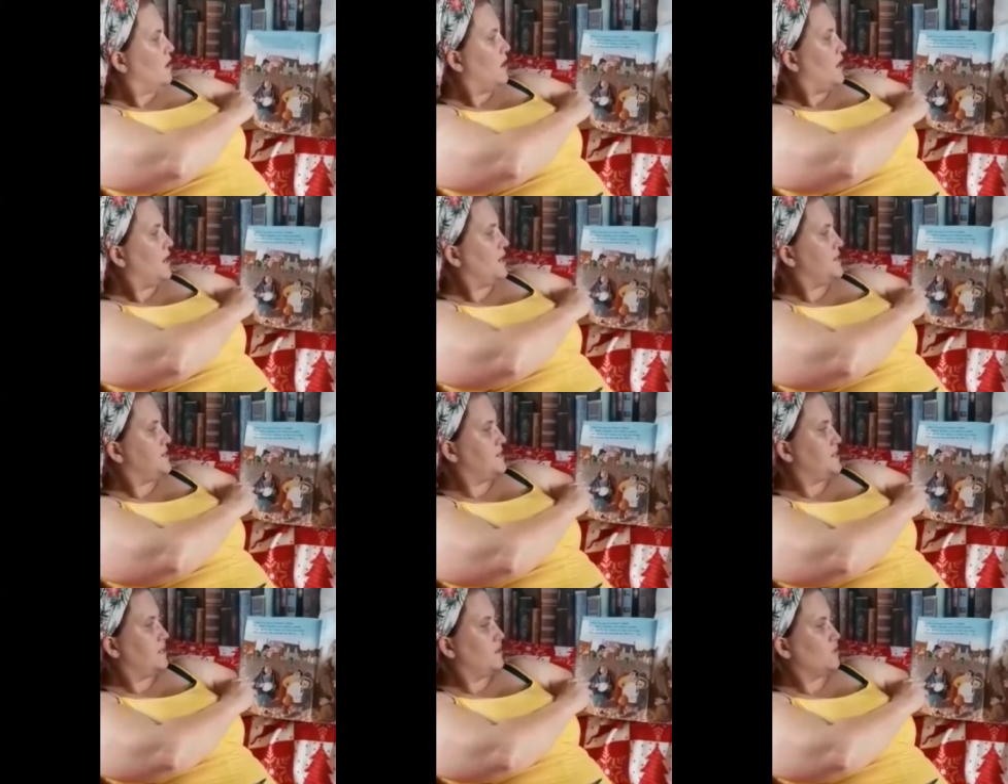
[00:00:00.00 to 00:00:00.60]
A
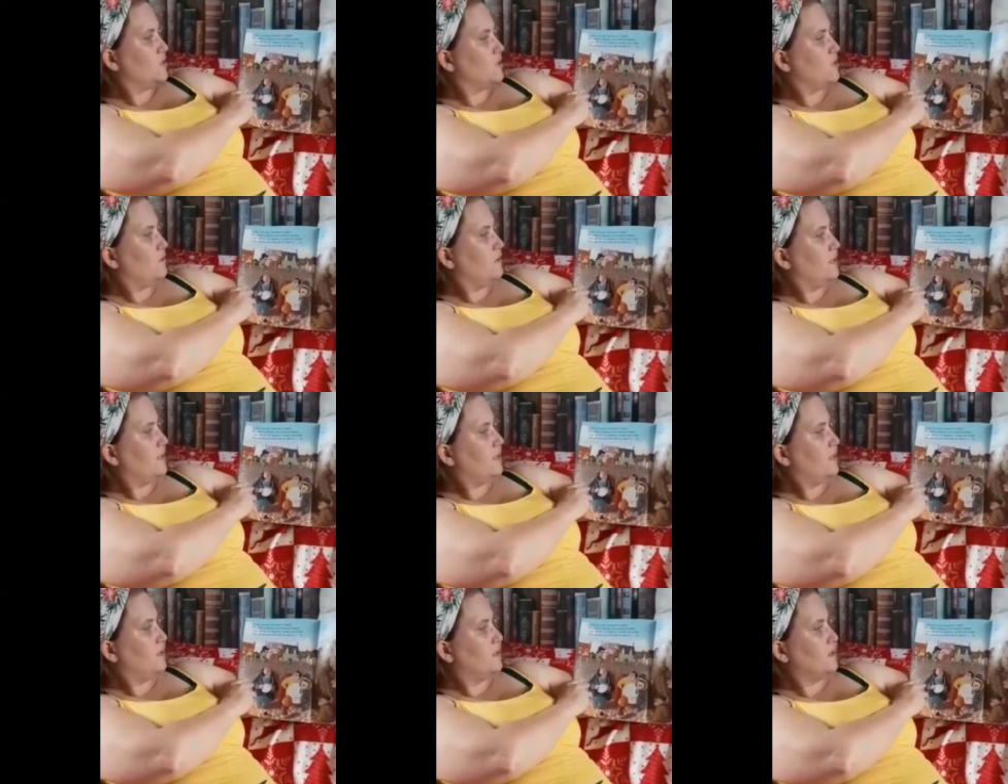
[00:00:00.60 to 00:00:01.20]
day or two
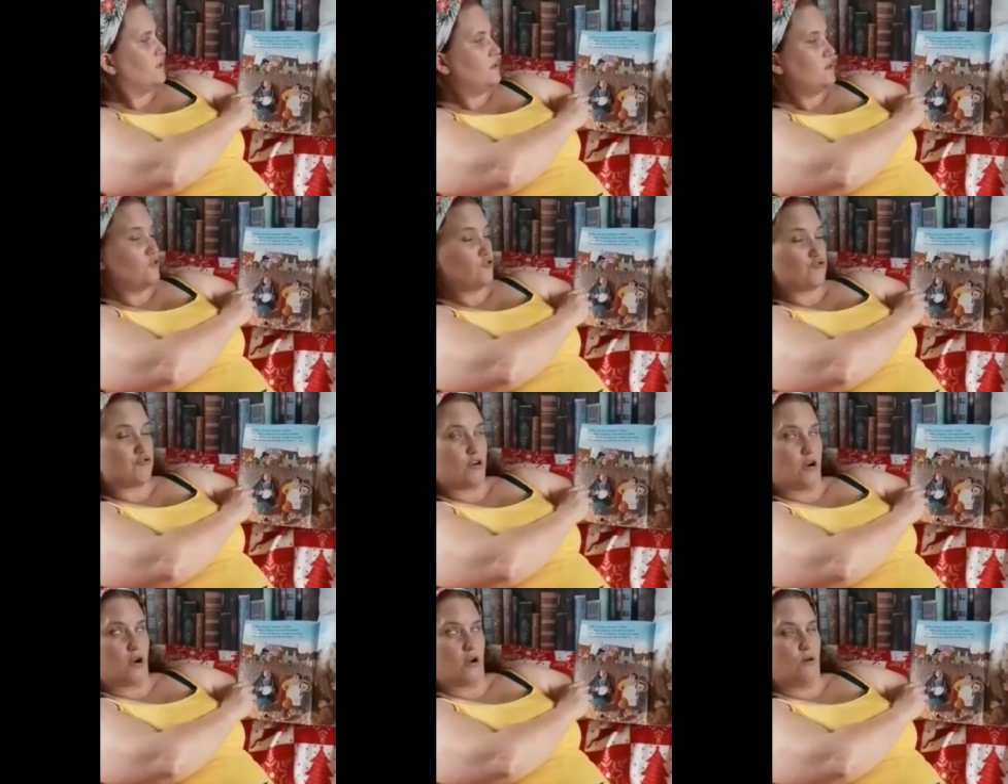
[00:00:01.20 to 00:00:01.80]
later,
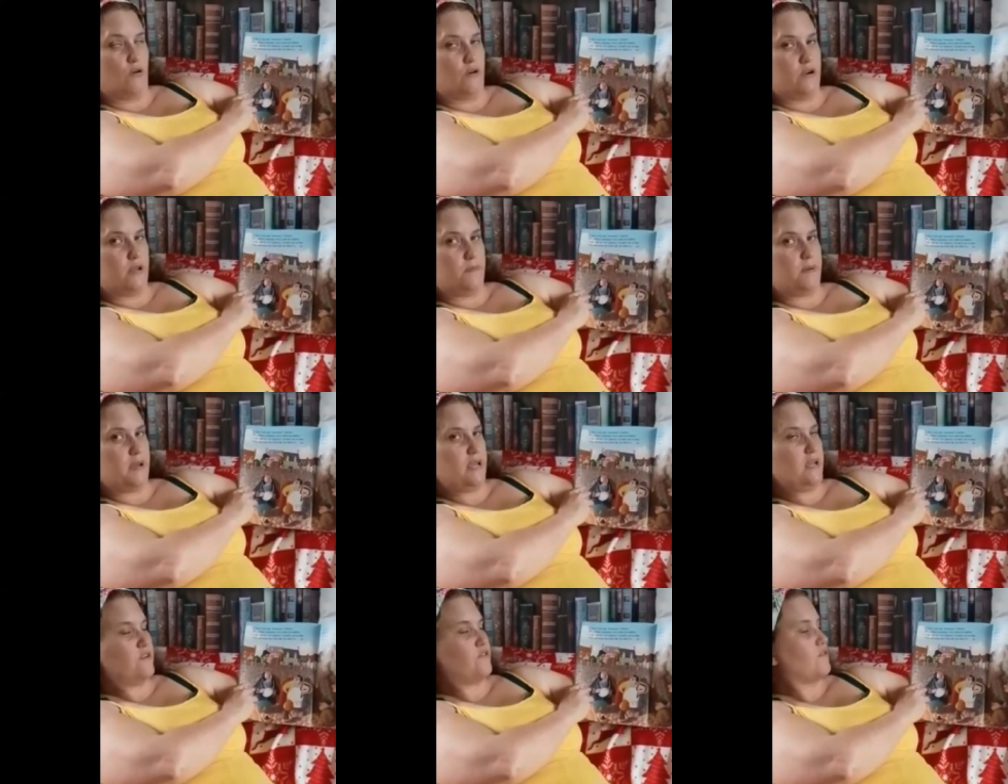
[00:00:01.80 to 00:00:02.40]
Trelawney
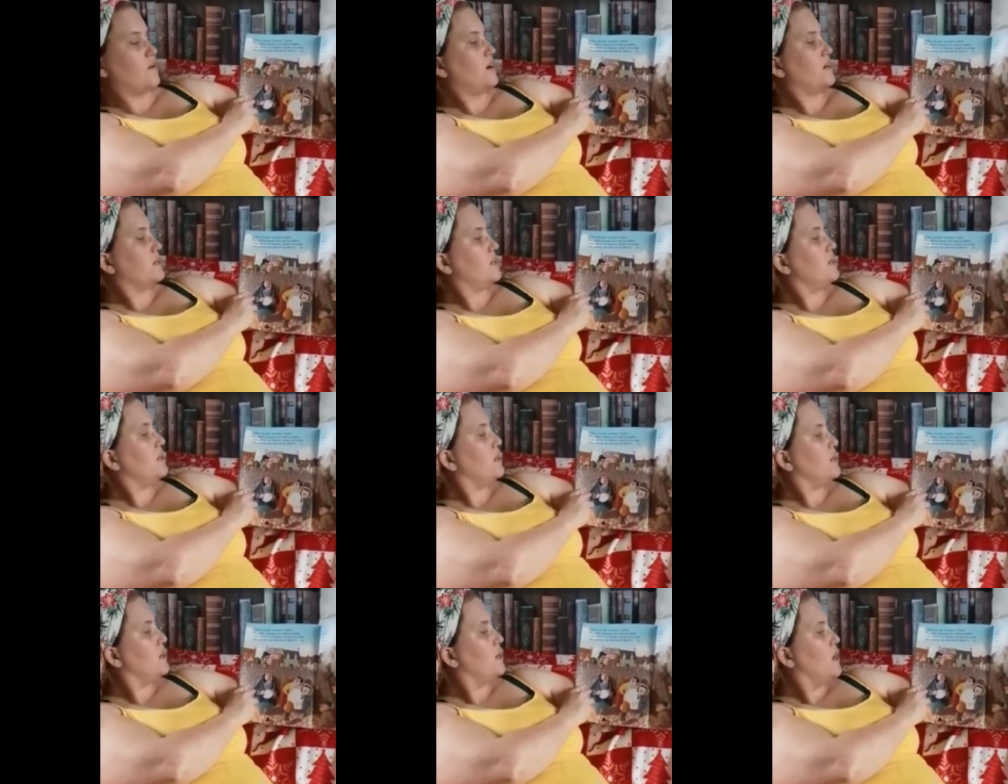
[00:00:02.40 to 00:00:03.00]
P. Craddock
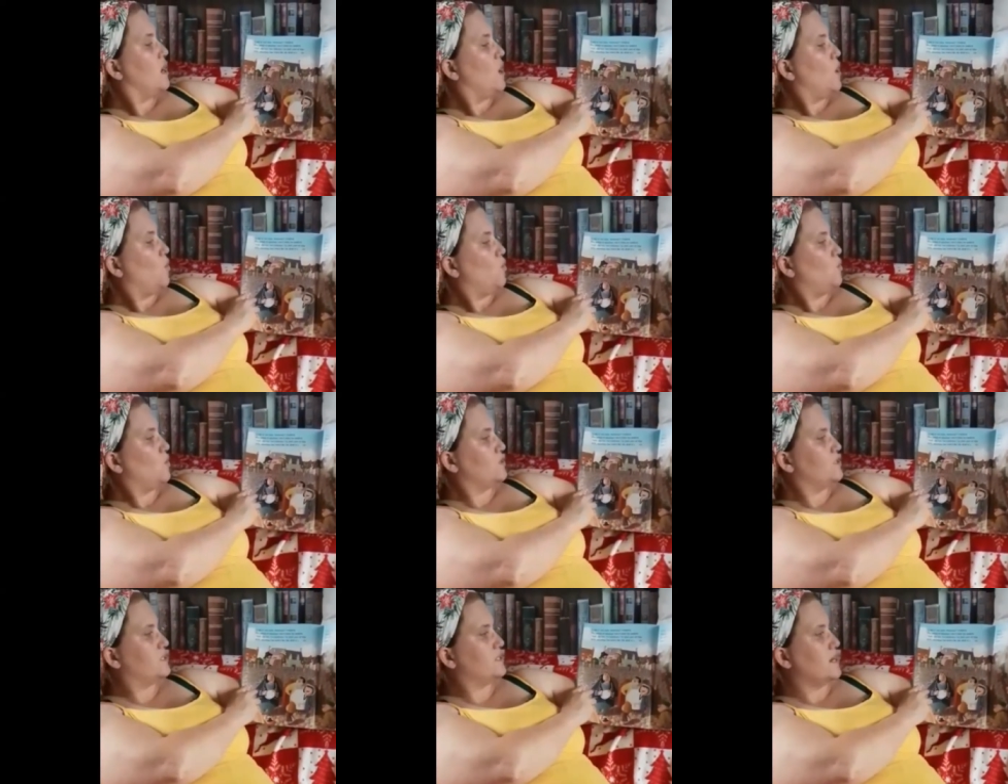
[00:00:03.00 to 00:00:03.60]

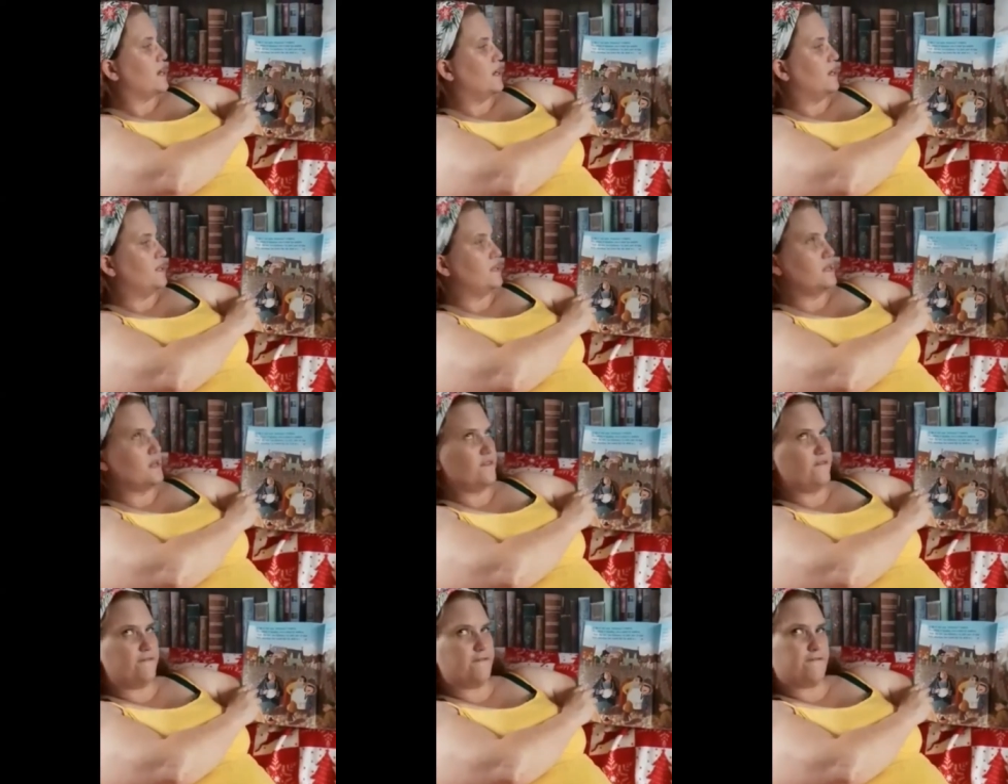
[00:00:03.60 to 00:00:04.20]
was
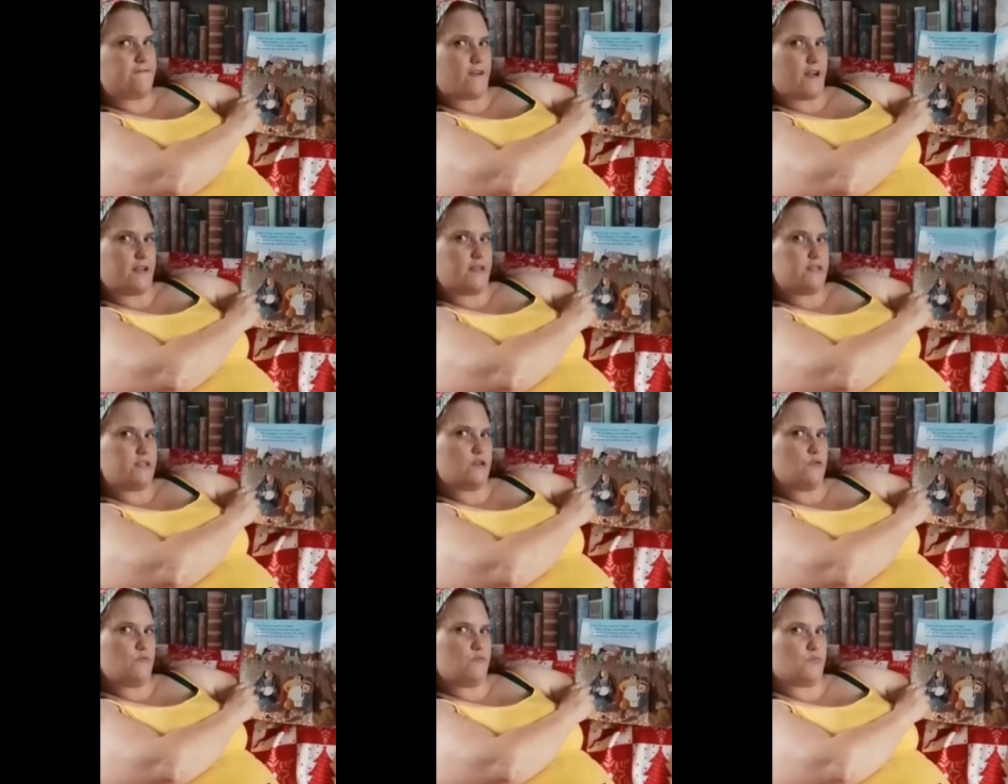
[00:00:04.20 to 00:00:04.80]
telling of
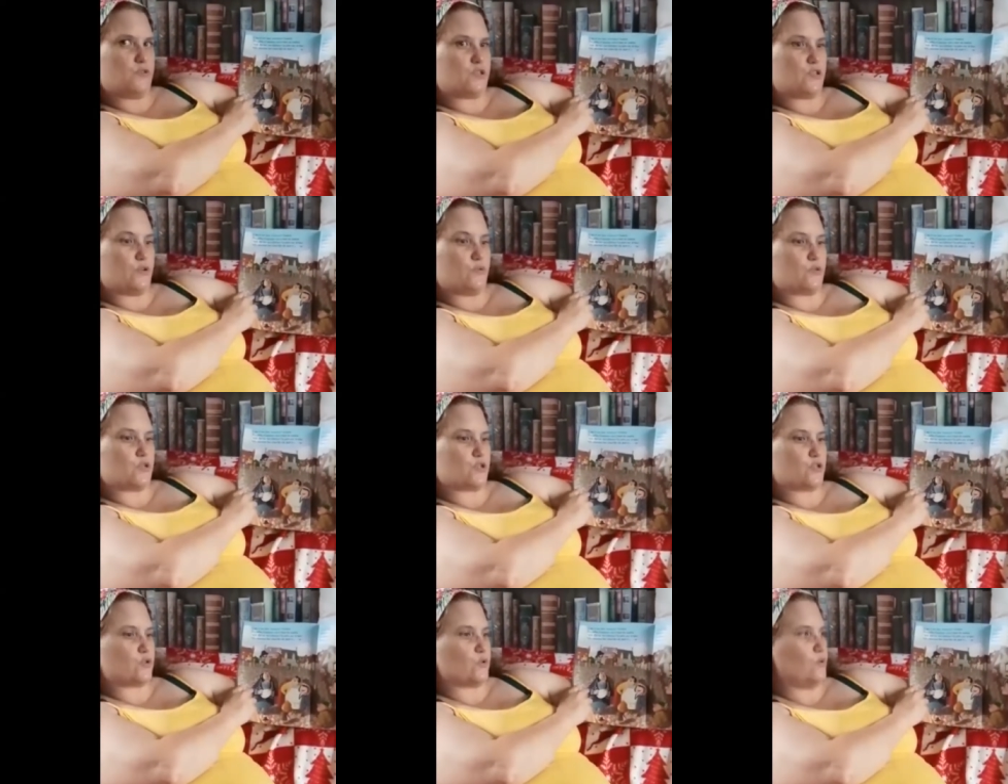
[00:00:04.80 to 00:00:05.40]
phantoms who'd
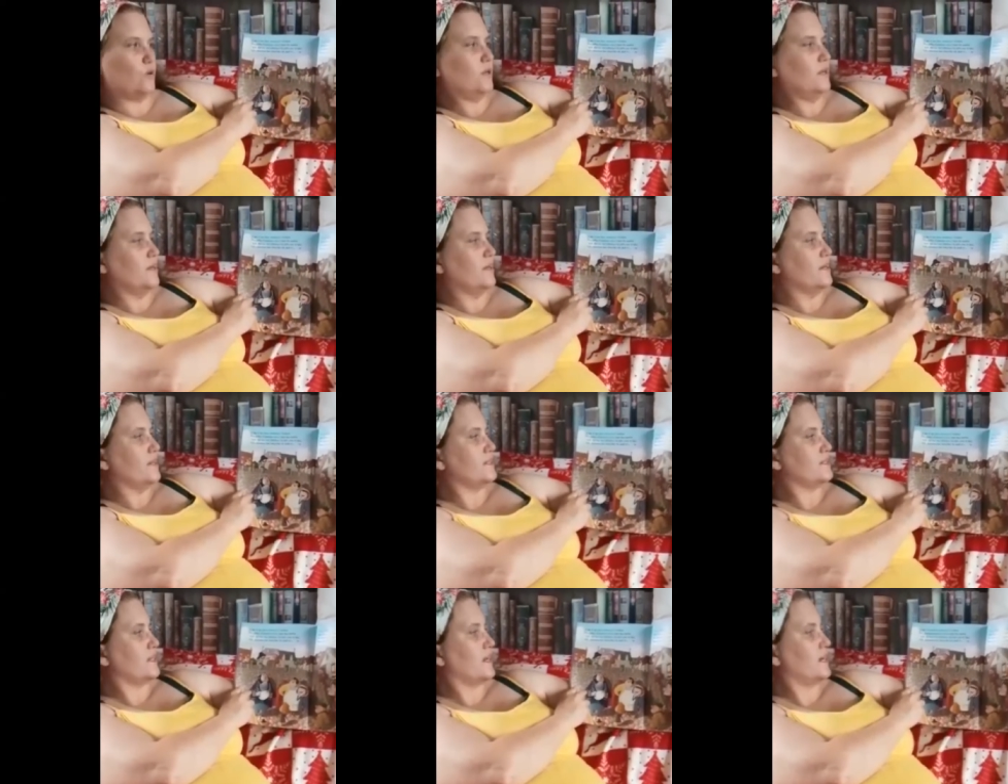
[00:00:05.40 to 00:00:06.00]
stolen
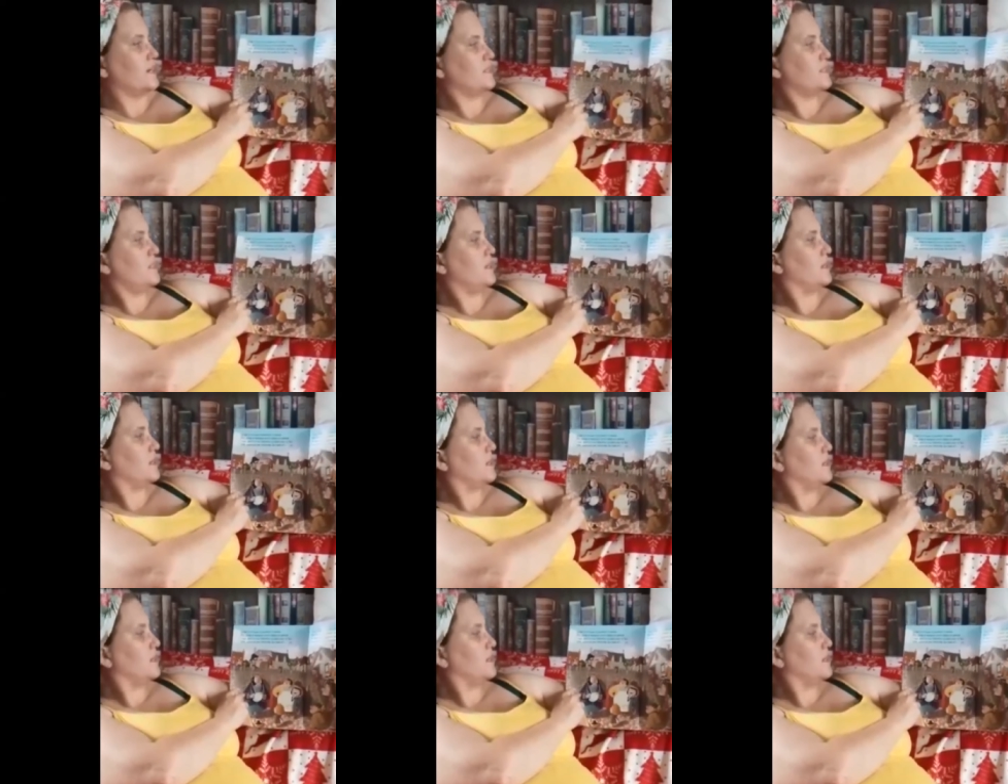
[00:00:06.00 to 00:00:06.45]
his haddock.